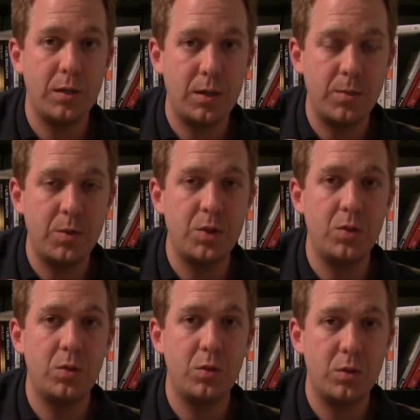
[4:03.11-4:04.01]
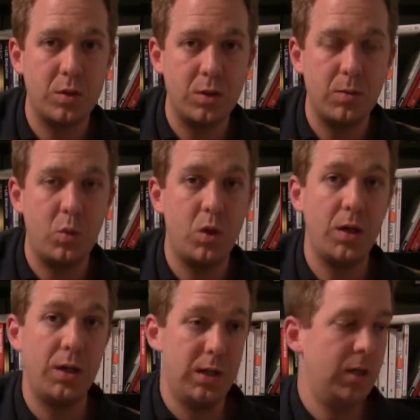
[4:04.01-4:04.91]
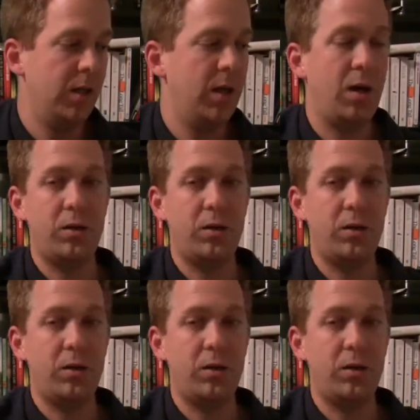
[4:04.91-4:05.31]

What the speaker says: thumb 2, thumb 1.